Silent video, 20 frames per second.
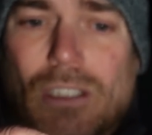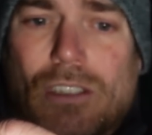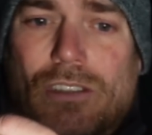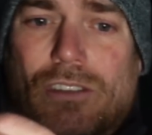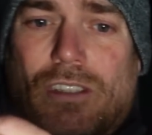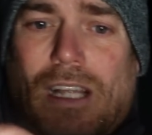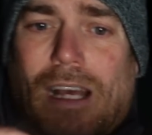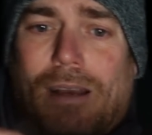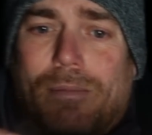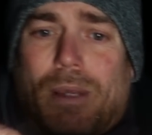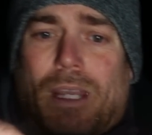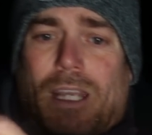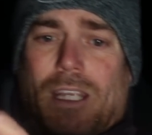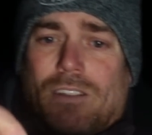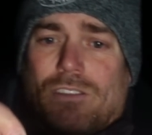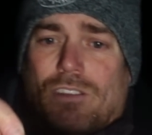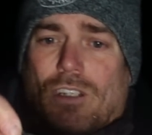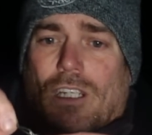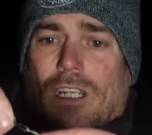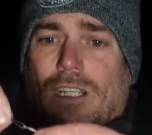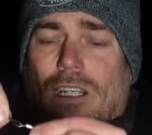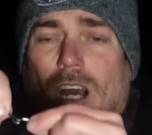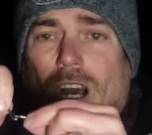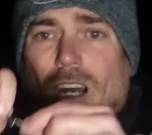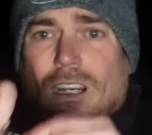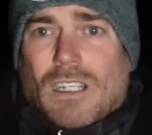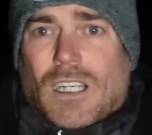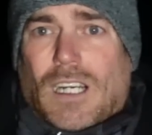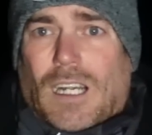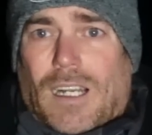So that means I can
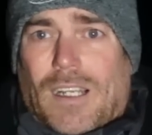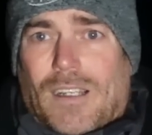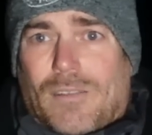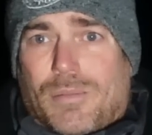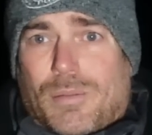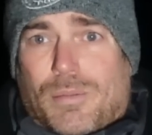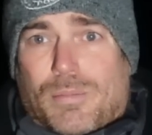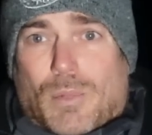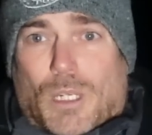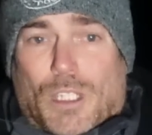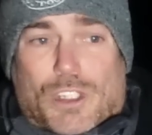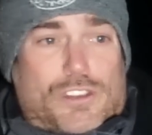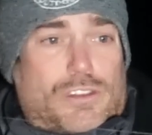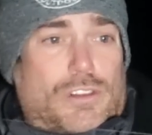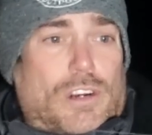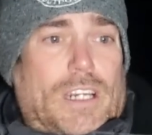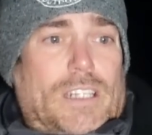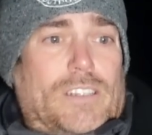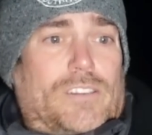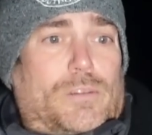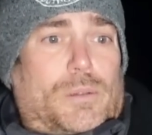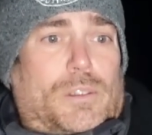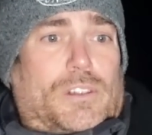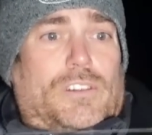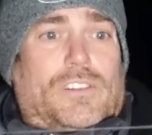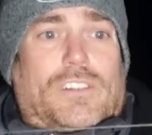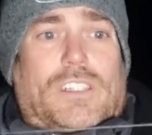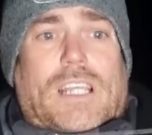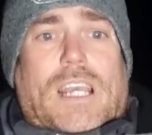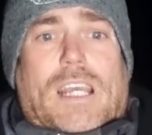unclip my trace, which
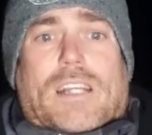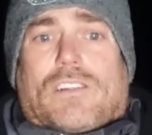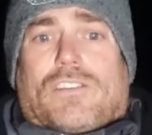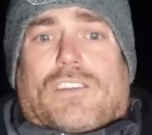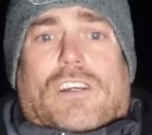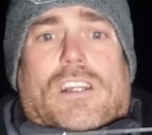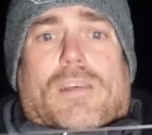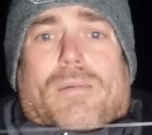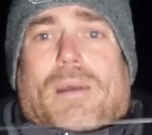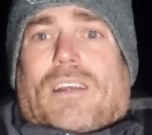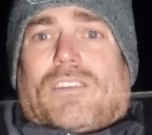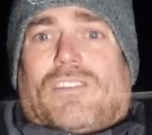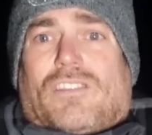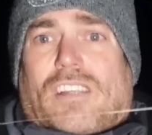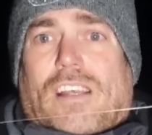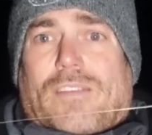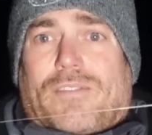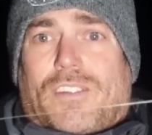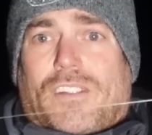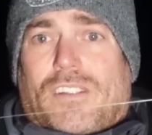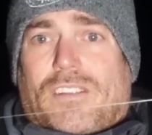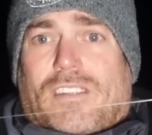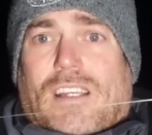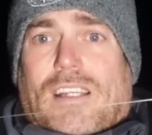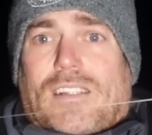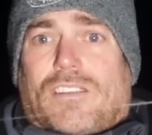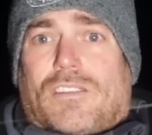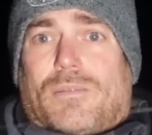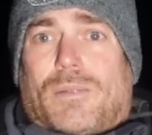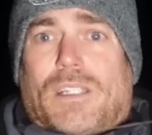is again is only about 70
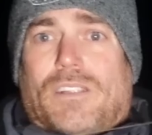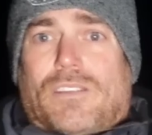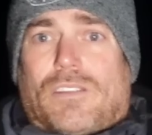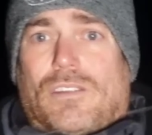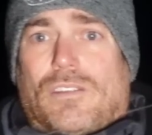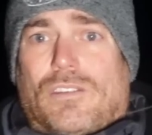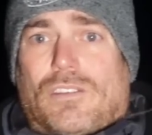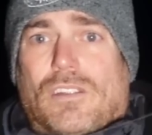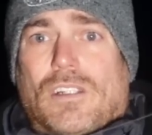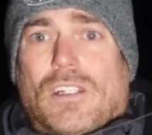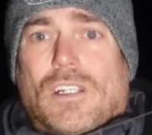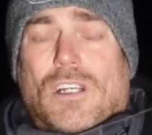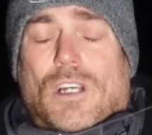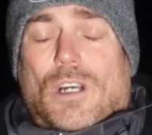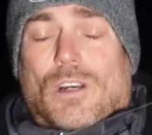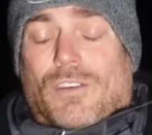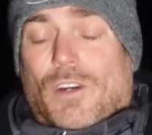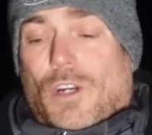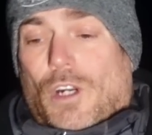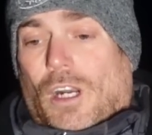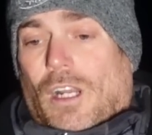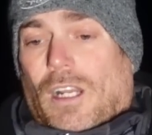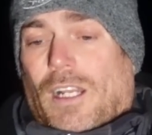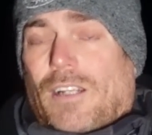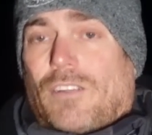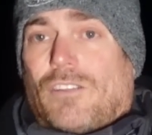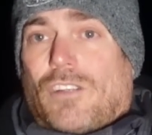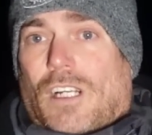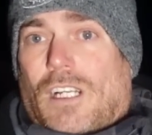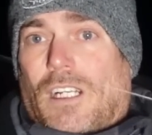centimeters of hook
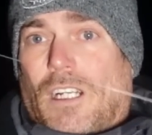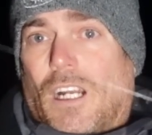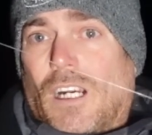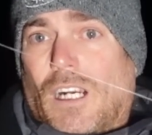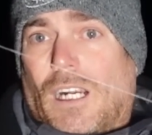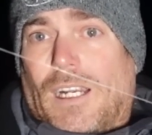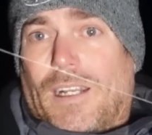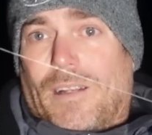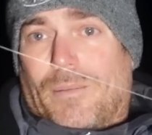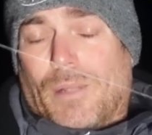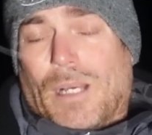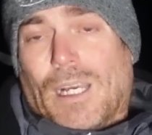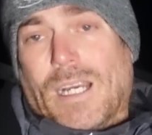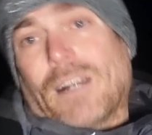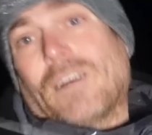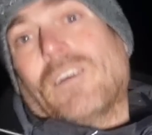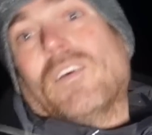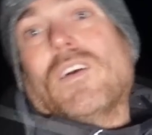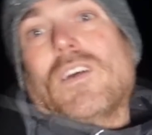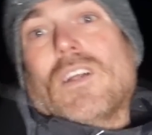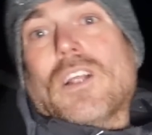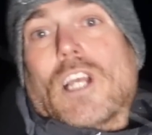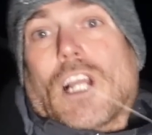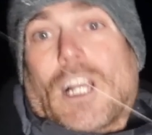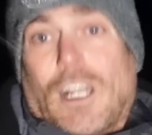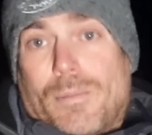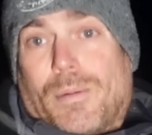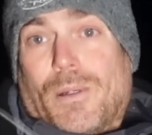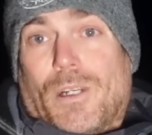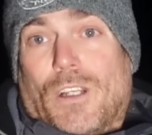length. I can unclip that,
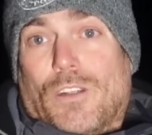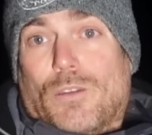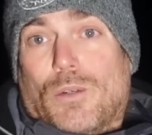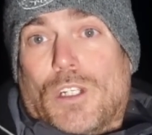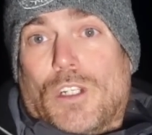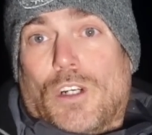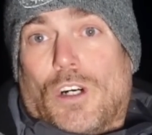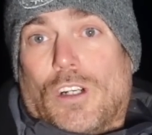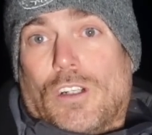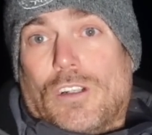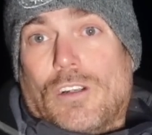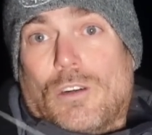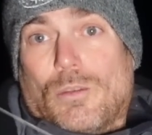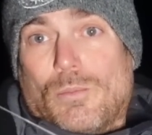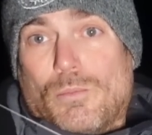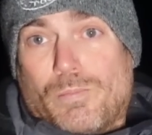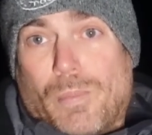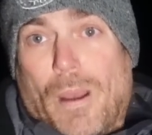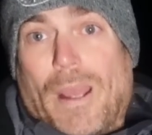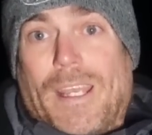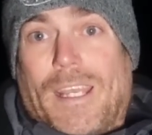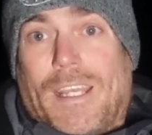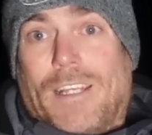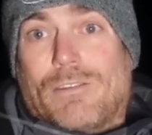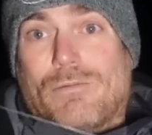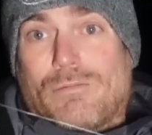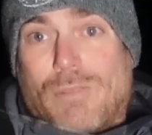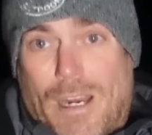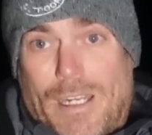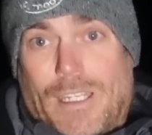clip another one on, baited,
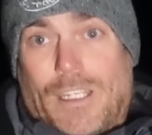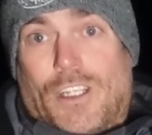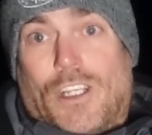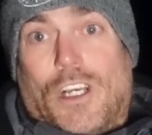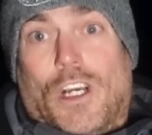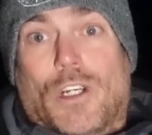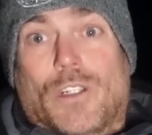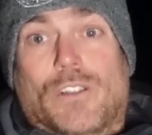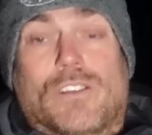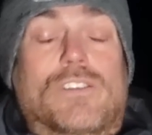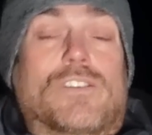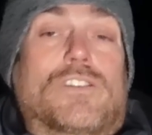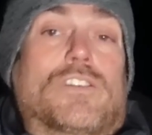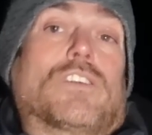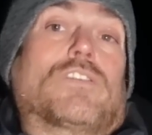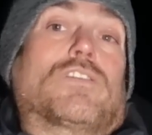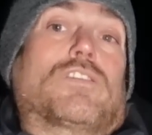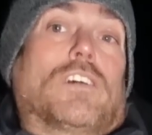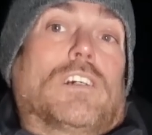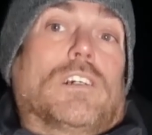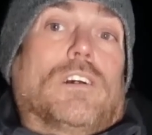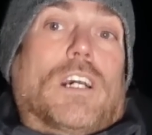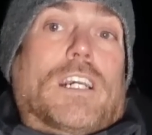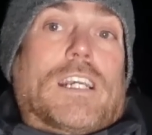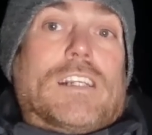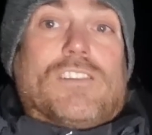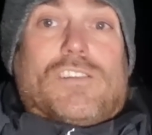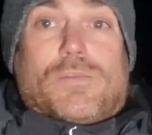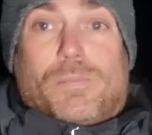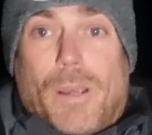ready to go, just so I
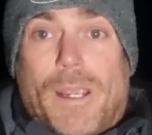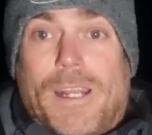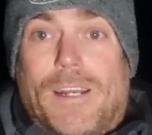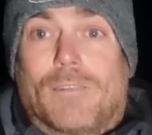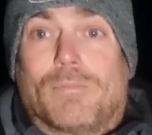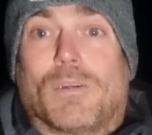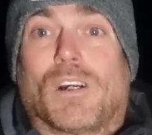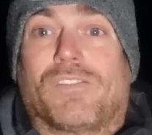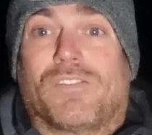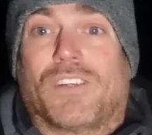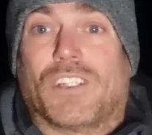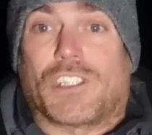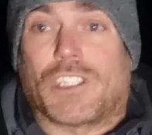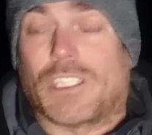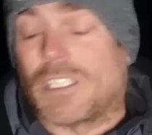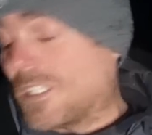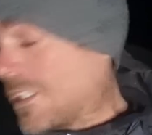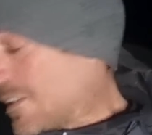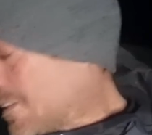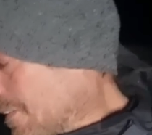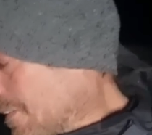can speed up my fishing.